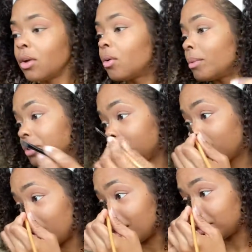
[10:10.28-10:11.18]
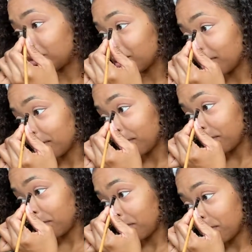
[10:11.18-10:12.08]
When she contoured her
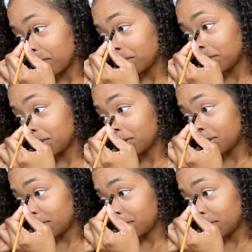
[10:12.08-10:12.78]
nose,